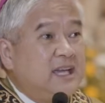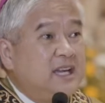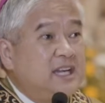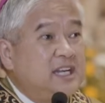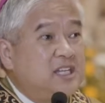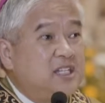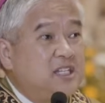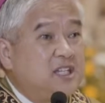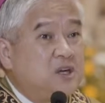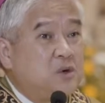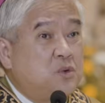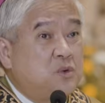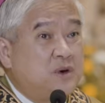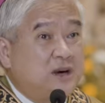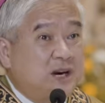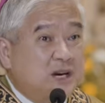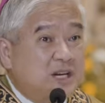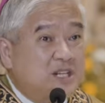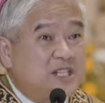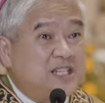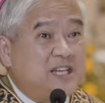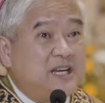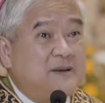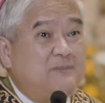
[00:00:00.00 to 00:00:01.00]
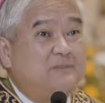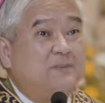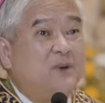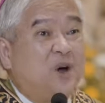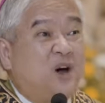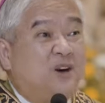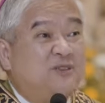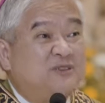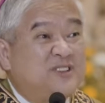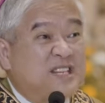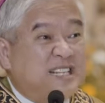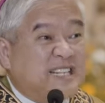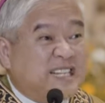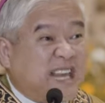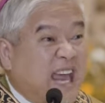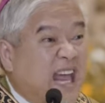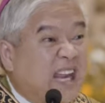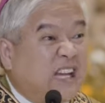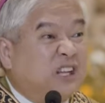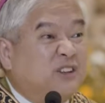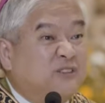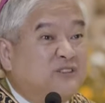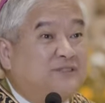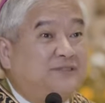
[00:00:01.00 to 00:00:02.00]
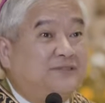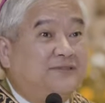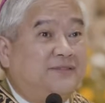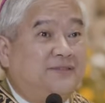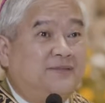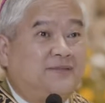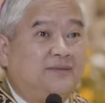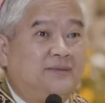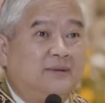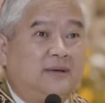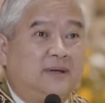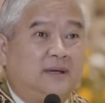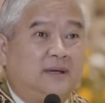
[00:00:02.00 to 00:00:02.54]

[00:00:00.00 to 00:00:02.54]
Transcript: it is the worship of self.